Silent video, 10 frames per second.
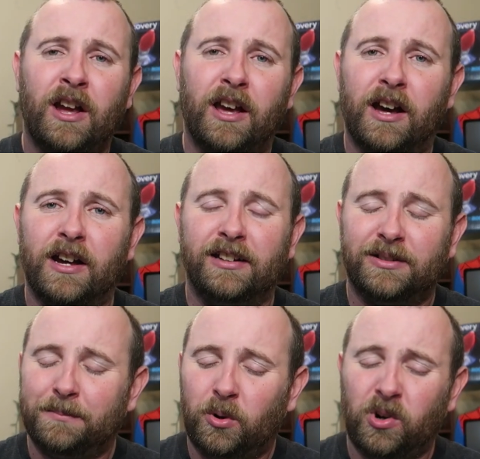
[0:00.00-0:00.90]
It's
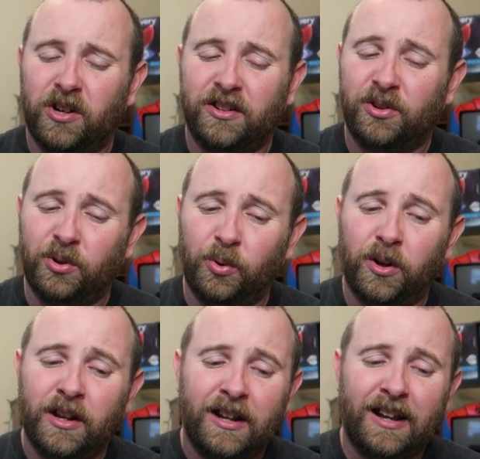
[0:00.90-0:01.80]
important
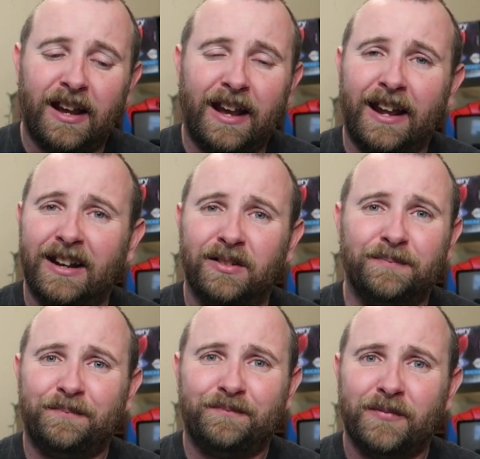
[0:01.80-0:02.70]
too. And
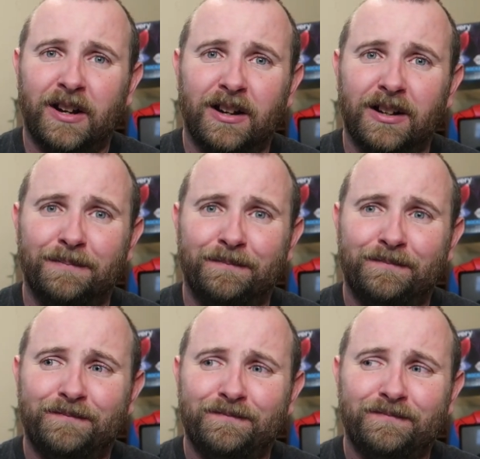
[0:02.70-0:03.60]

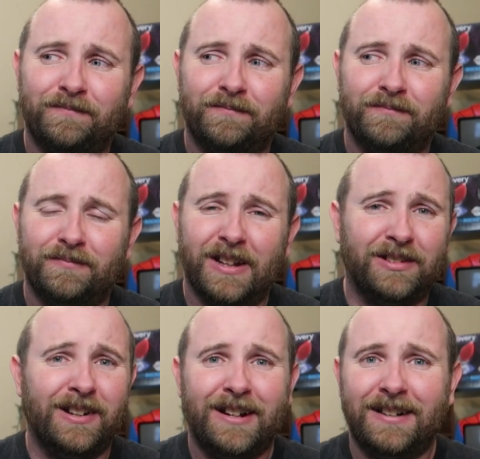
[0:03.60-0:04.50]
that's
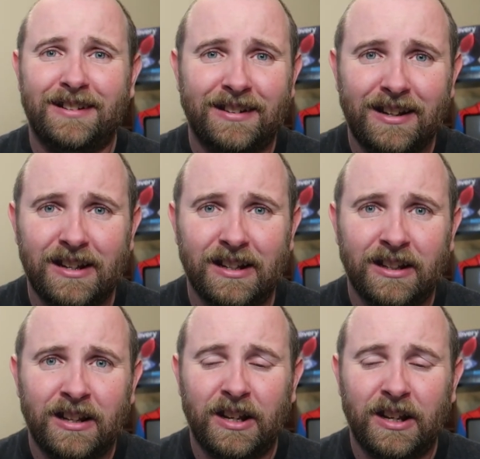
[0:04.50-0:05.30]
all I got to say.